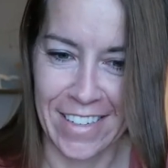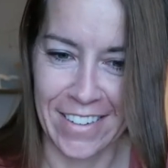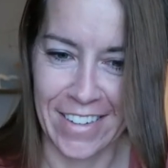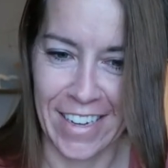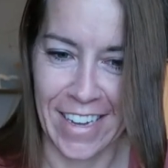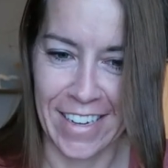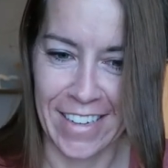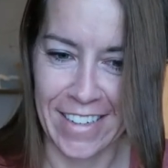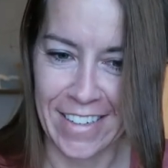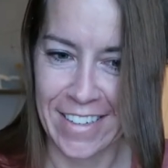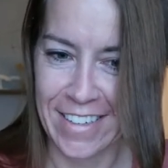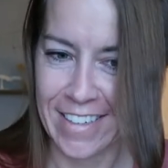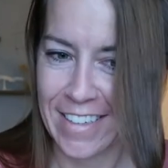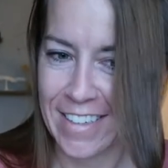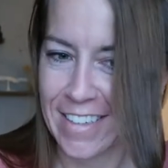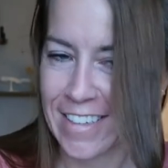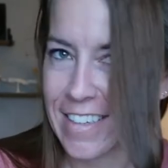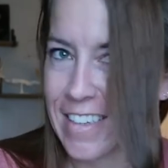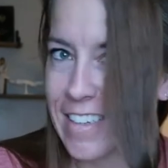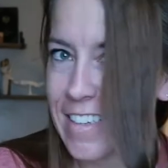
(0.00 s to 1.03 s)
okay.
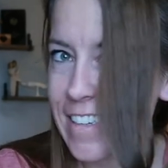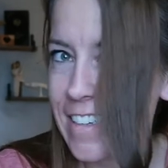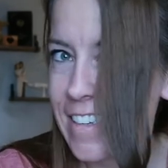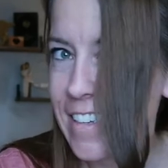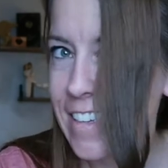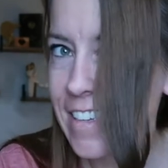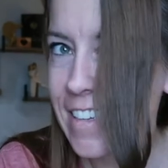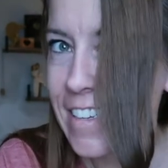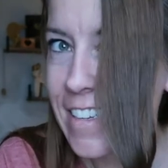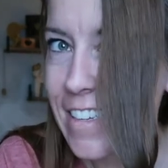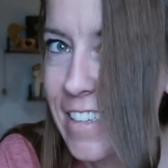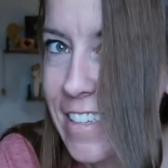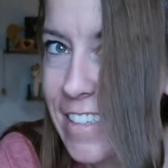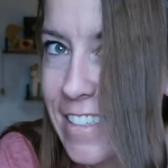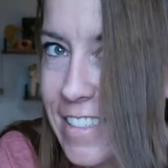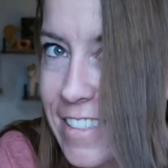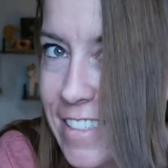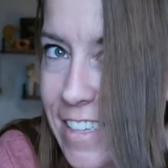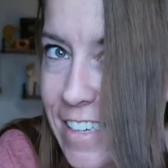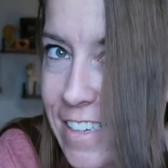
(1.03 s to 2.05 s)

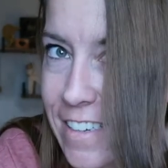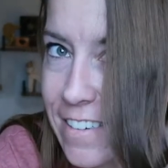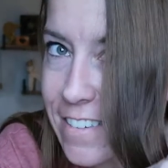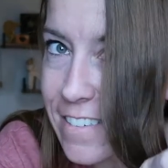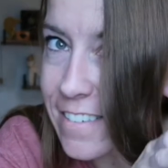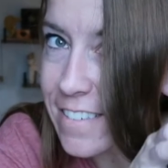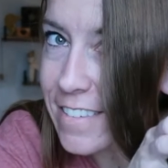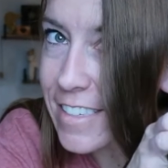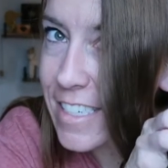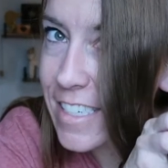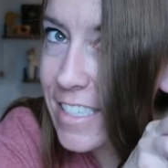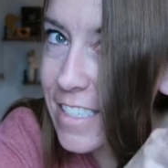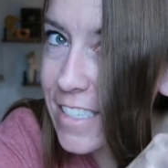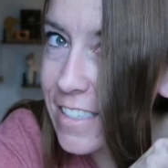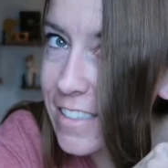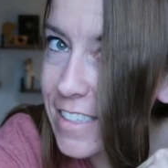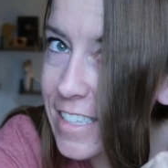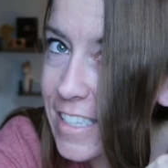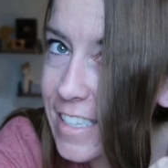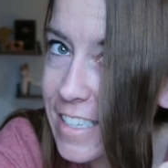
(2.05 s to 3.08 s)
So I'm gonna
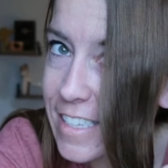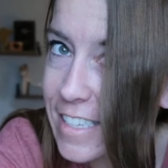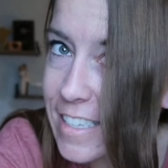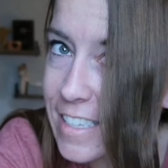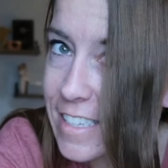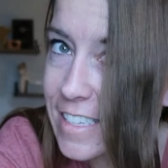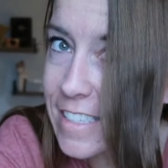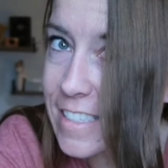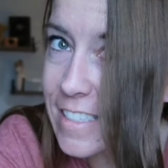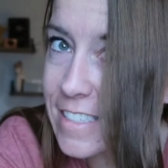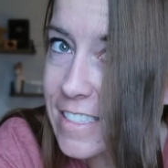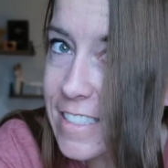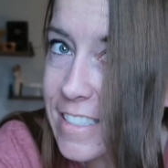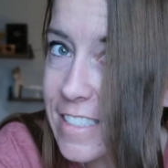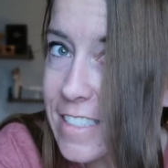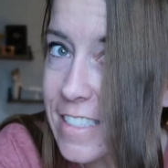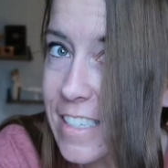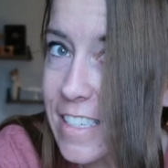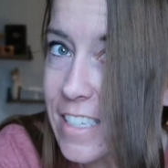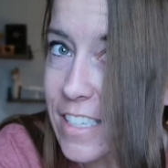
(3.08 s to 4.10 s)
do
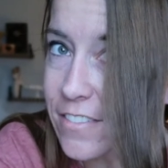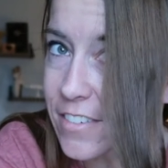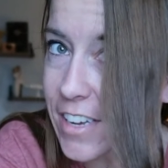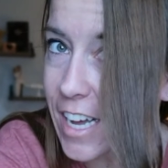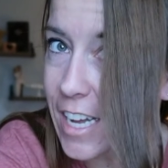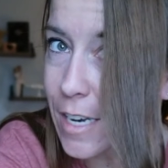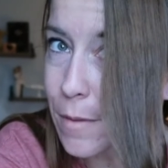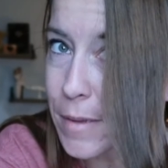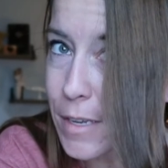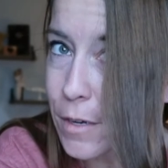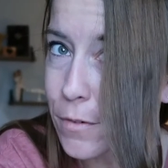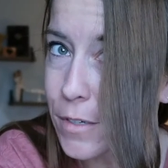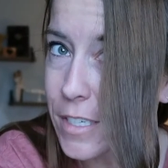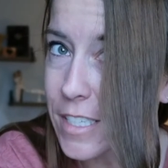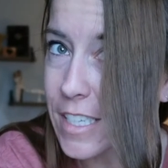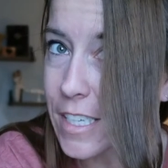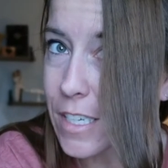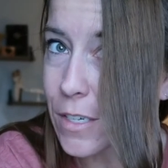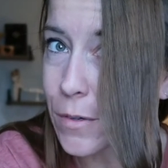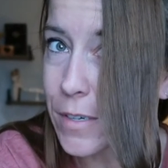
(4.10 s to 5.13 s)
this. And you've gotta be
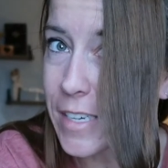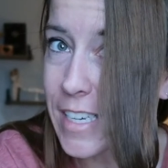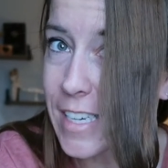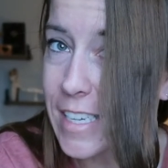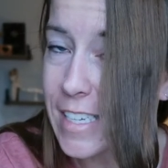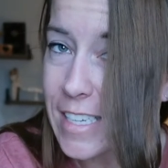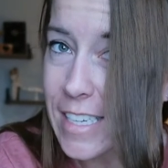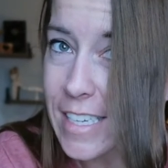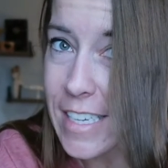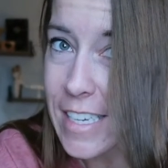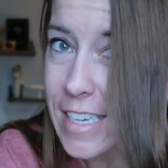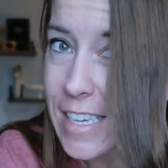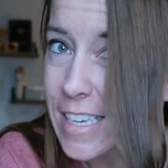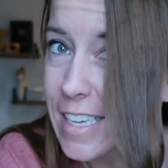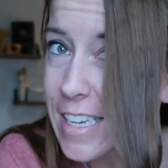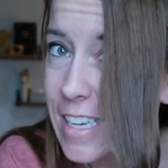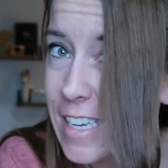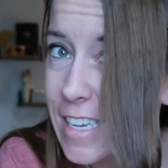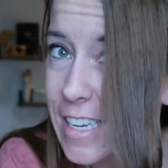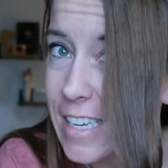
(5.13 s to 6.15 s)
really quick.
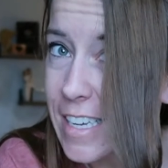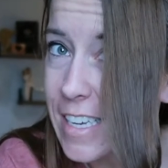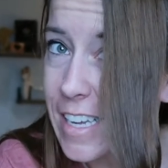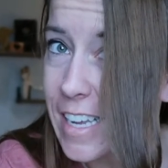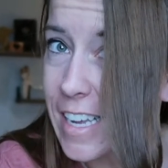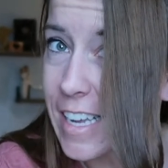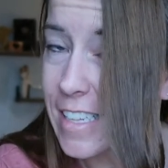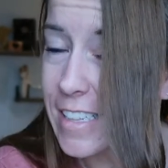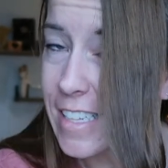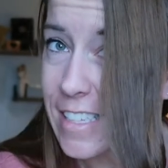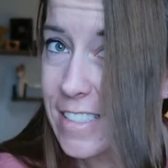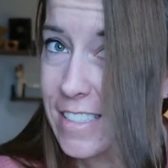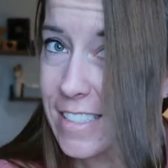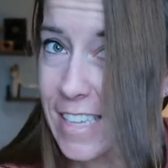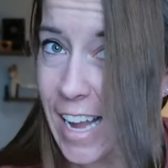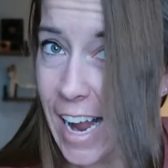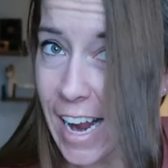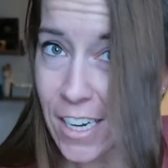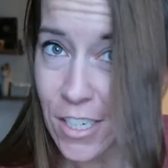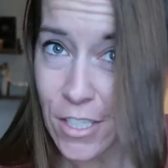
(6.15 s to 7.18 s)
And
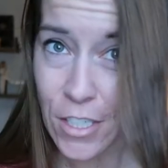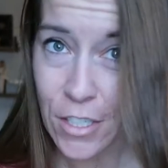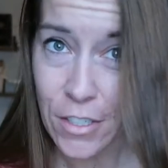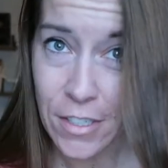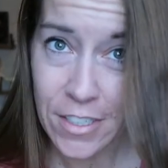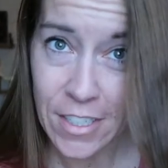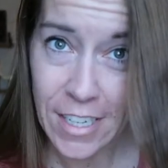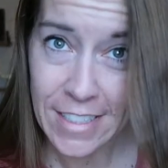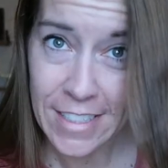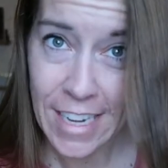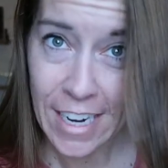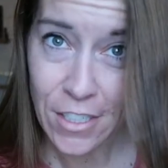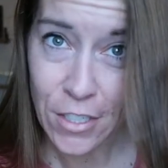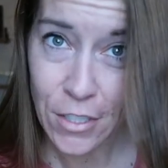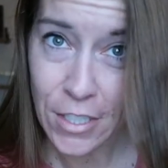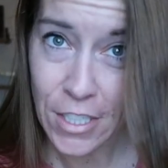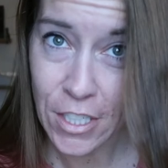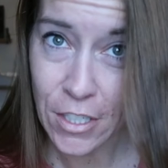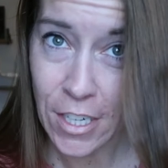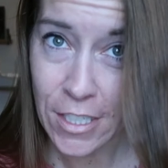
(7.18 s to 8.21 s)
that's, it's
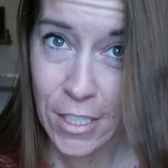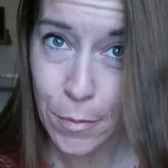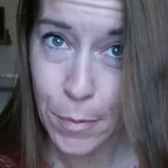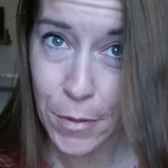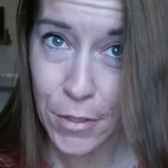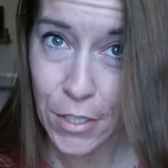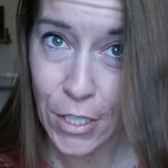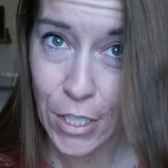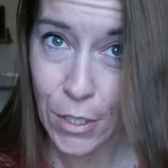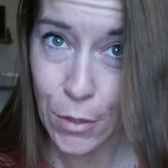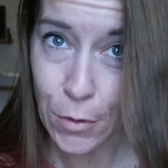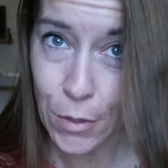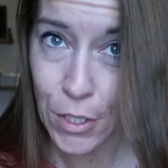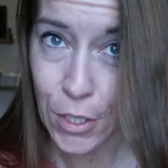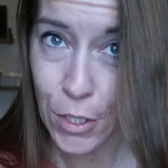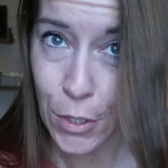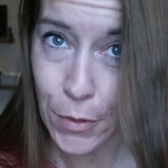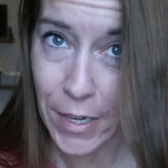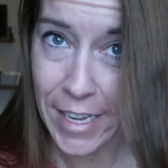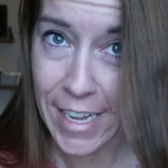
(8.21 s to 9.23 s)
actually, you're not supposed to use
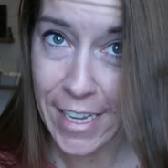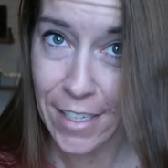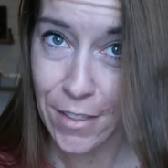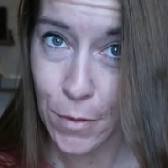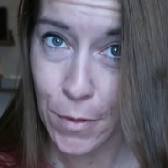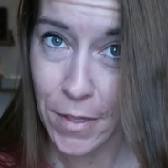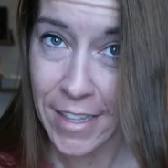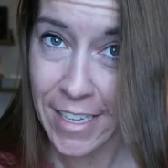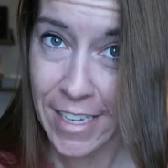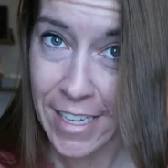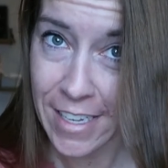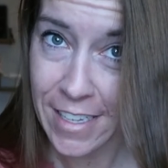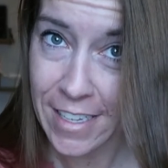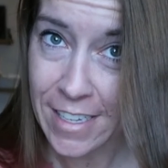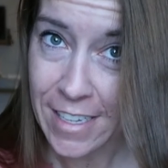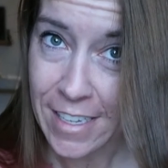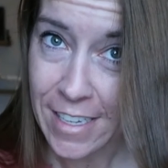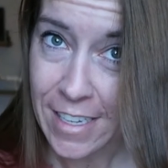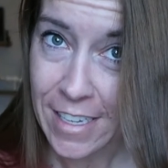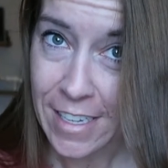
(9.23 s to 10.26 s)
two hands with
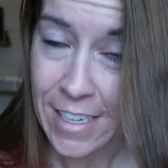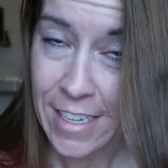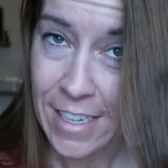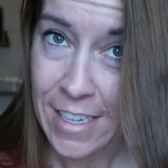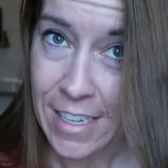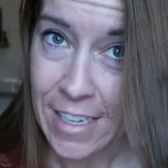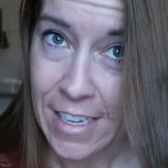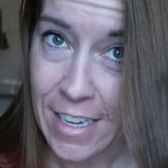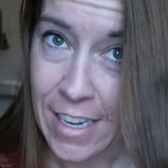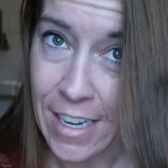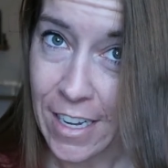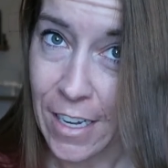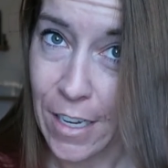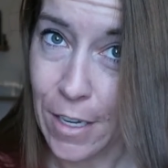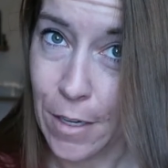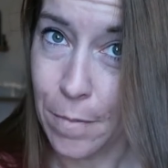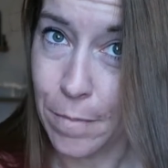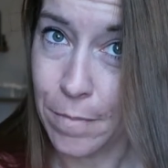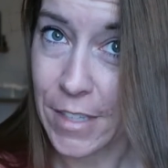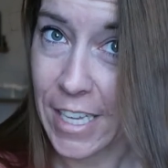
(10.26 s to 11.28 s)
it.
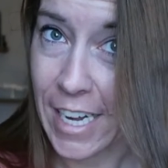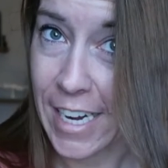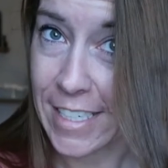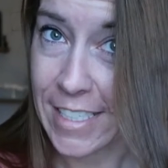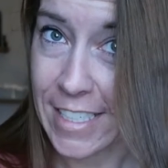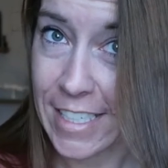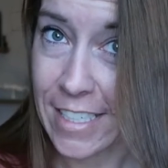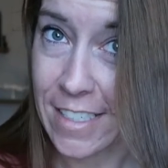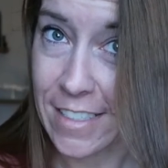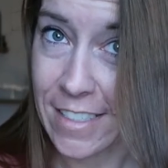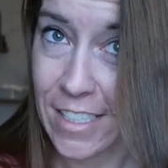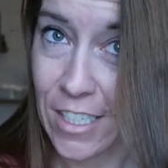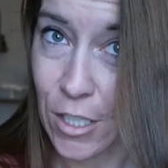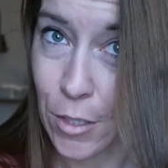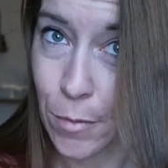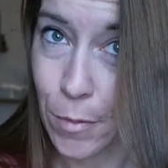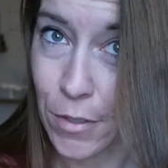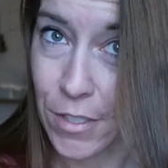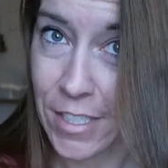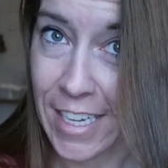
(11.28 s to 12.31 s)
Um, the idea is that you're
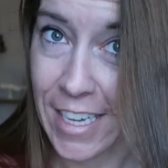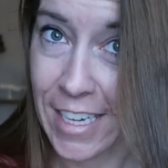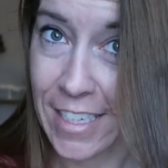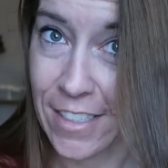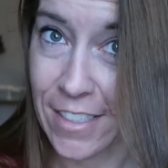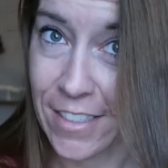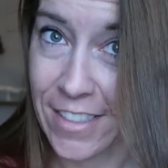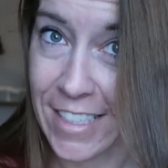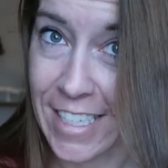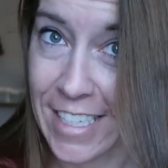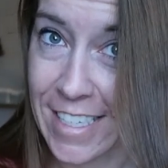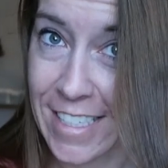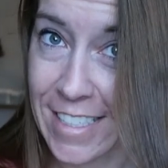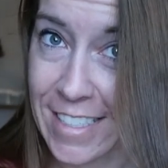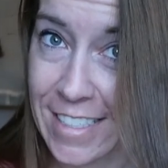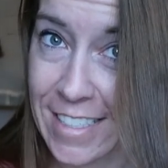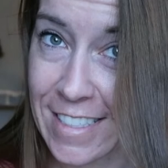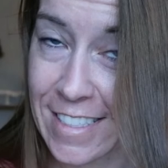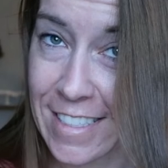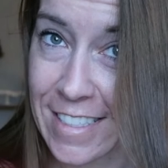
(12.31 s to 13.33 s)
supposed to kind of do
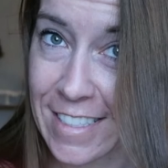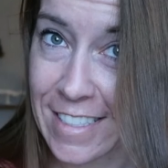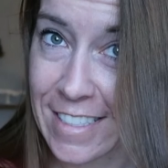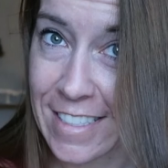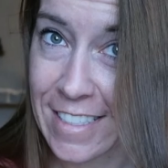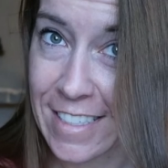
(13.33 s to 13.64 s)
this